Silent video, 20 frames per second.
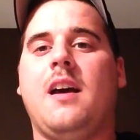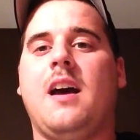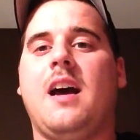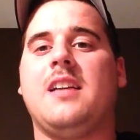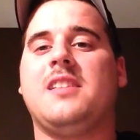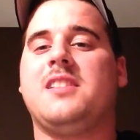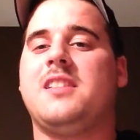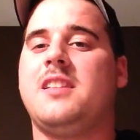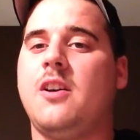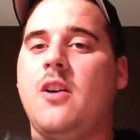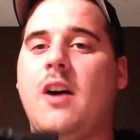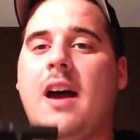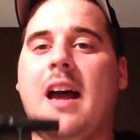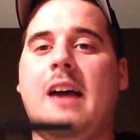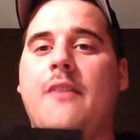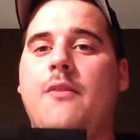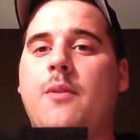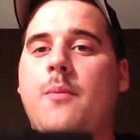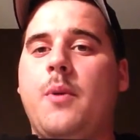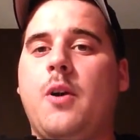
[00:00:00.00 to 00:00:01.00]
Still, I
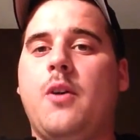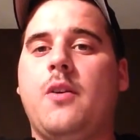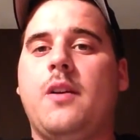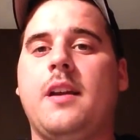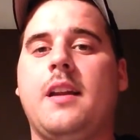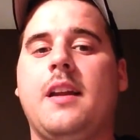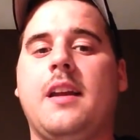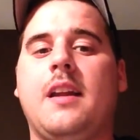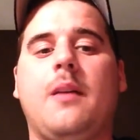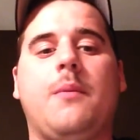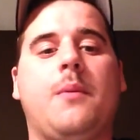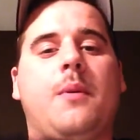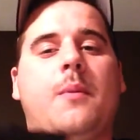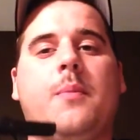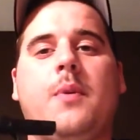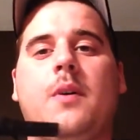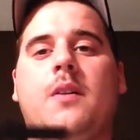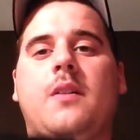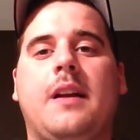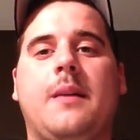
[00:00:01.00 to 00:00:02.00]
haven't broken in. I'm going to
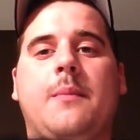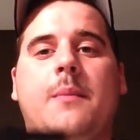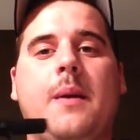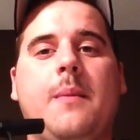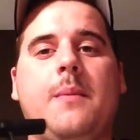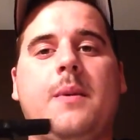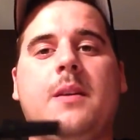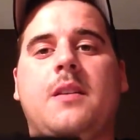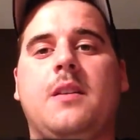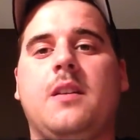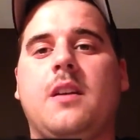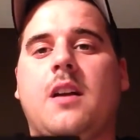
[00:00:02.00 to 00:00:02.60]
put like maybe